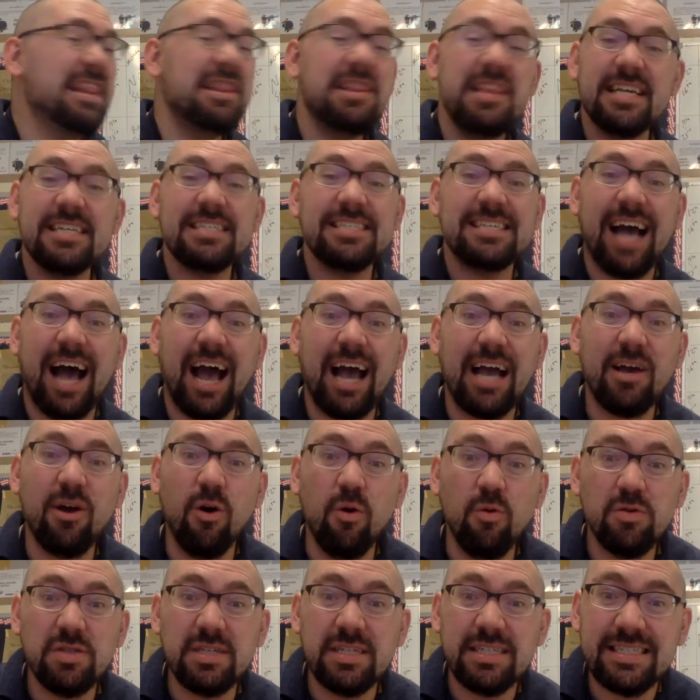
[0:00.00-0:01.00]
This guy
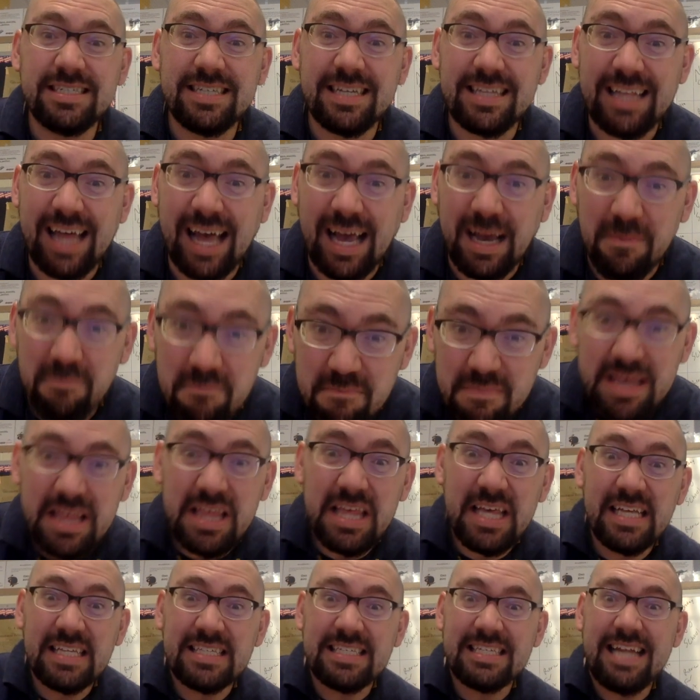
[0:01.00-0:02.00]
goes into
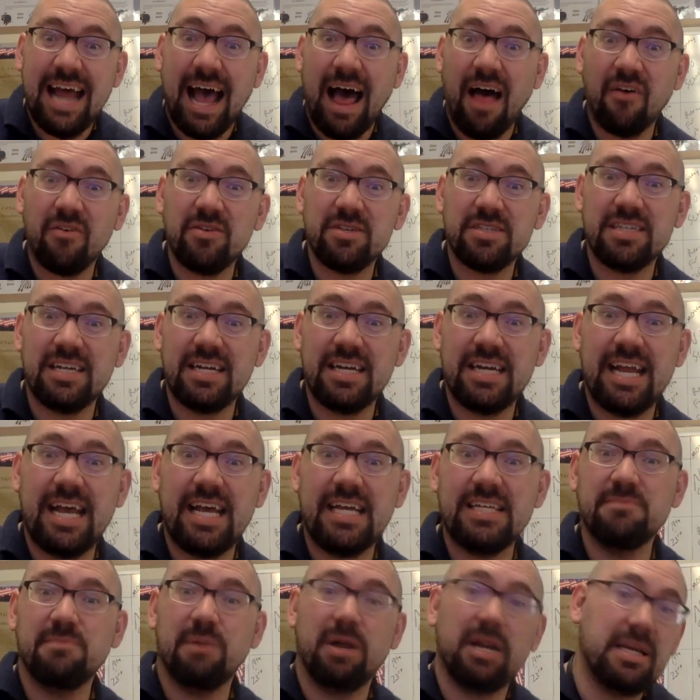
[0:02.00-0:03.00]
millions of dollars in
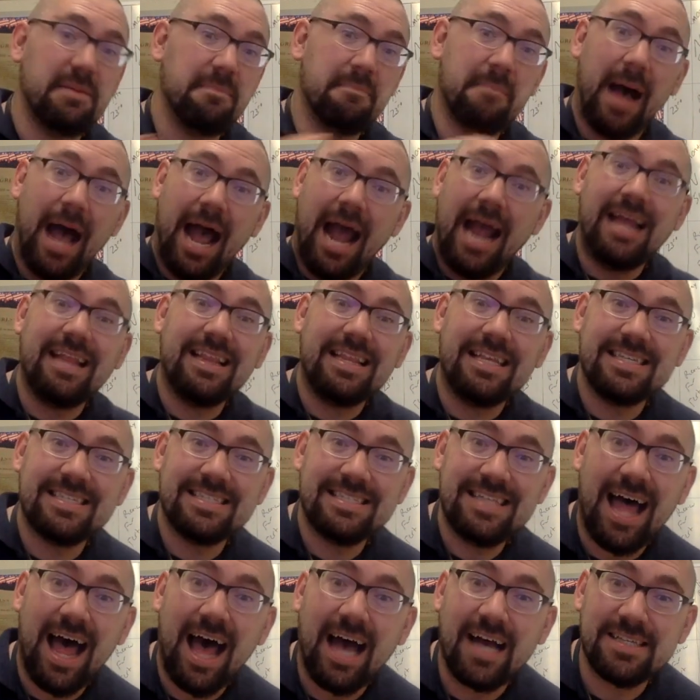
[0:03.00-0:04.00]
today's money buying these
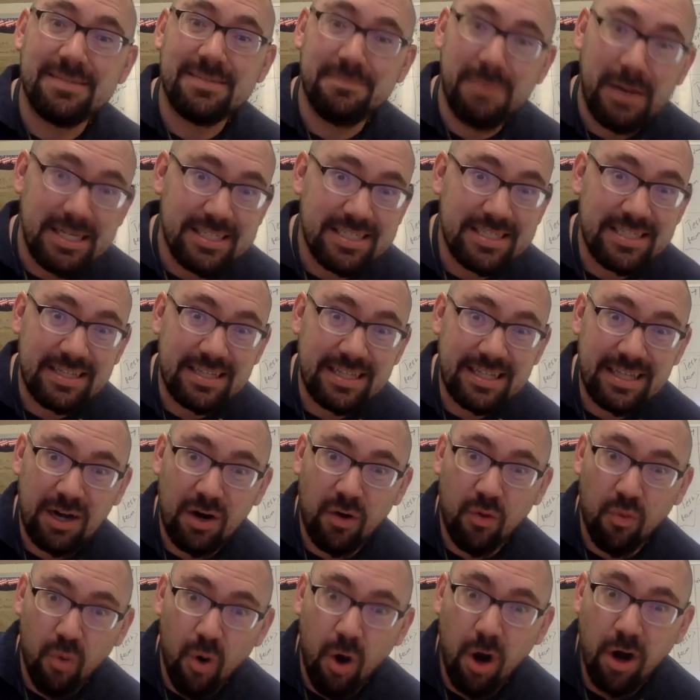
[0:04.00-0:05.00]
stocks basically that
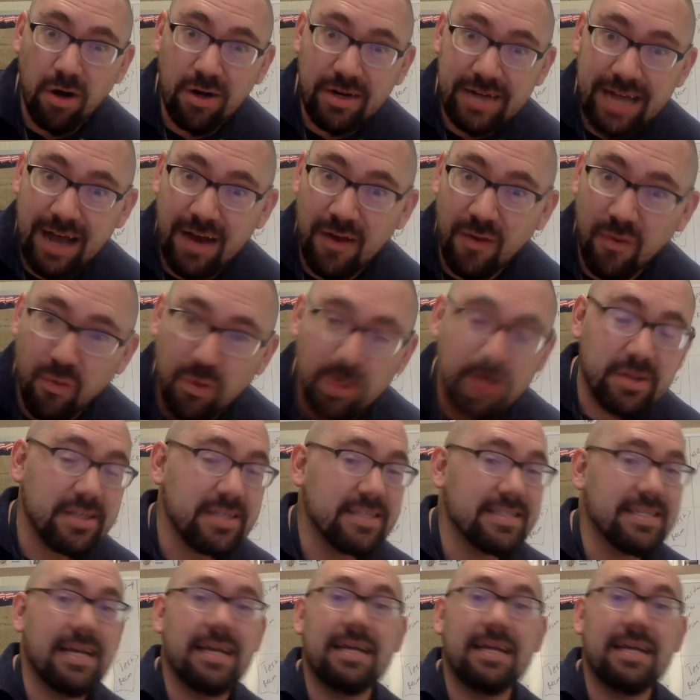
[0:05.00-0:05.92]
are watered down and worthless.